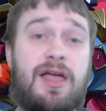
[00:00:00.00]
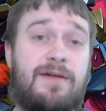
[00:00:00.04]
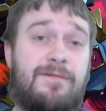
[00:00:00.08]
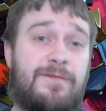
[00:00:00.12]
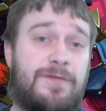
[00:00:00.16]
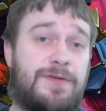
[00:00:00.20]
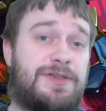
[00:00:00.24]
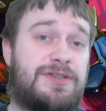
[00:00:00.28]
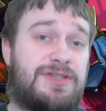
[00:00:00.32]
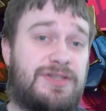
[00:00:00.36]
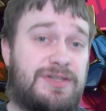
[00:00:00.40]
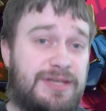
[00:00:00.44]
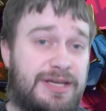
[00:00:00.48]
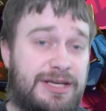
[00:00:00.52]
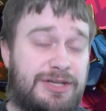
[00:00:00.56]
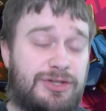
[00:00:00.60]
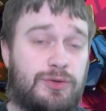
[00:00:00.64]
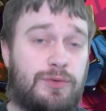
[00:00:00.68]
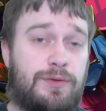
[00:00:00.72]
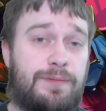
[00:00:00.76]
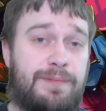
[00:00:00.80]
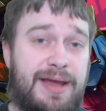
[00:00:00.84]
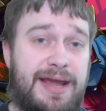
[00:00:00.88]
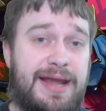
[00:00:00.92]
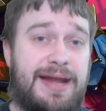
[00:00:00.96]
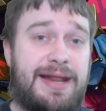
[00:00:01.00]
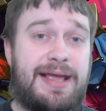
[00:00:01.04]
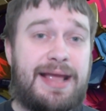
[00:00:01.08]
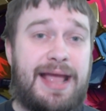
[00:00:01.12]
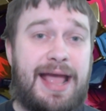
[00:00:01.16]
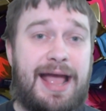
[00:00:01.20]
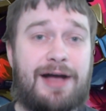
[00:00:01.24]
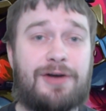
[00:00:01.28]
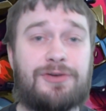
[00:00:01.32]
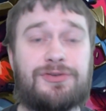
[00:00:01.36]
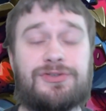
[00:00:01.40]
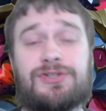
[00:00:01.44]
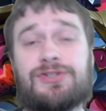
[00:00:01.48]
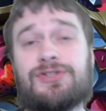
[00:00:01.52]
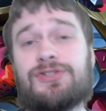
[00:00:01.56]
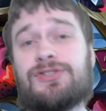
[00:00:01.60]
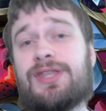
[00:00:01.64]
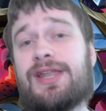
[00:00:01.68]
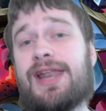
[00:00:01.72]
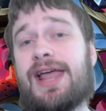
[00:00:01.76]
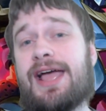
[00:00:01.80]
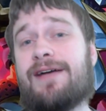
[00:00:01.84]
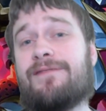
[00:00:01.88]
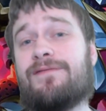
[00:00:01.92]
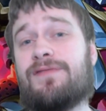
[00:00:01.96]
for the 6 remaining houses
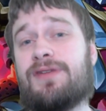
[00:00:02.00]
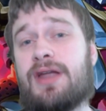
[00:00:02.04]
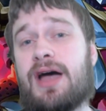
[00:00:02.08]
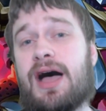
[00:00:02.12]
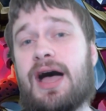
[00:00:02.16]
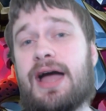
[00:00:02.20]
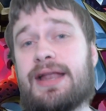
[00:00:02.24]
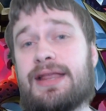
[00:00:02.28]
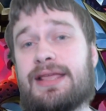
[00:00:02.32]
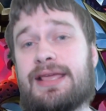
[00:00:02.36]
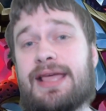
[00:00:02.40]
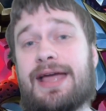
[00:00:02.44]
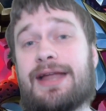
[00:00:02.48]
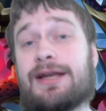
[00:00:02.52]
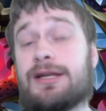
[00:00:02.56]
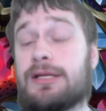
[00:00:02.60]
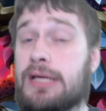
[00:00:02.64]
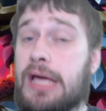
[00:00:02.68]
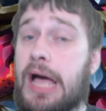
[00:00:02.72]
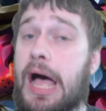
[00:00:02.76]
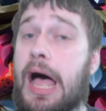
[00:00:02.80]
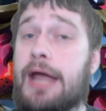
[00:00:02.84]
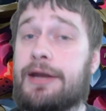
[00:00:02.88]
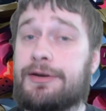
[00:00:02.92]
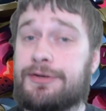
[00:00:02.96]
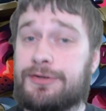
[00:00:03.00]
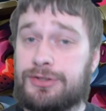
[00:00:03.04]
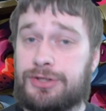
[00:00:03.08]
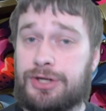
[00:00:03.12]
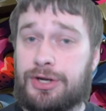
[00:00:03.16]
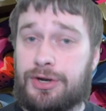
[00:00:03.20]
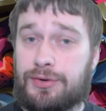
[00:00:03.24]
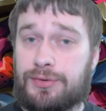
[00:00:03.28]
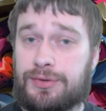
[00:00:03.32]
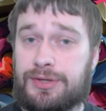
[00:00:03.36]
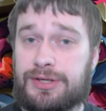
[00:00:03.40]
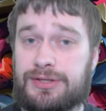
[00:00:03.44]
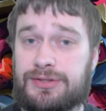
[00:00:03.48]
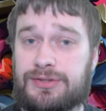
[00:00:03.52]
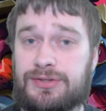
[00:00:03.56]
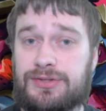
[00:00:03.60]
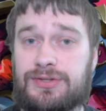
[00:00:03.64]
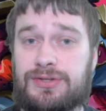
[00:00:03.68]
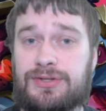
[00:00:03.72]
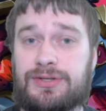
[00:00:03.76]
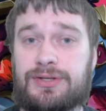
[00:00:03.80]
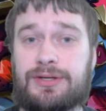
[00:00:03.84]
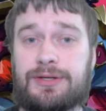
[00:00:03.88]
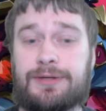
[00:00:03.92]
that have not yet gotten tokens.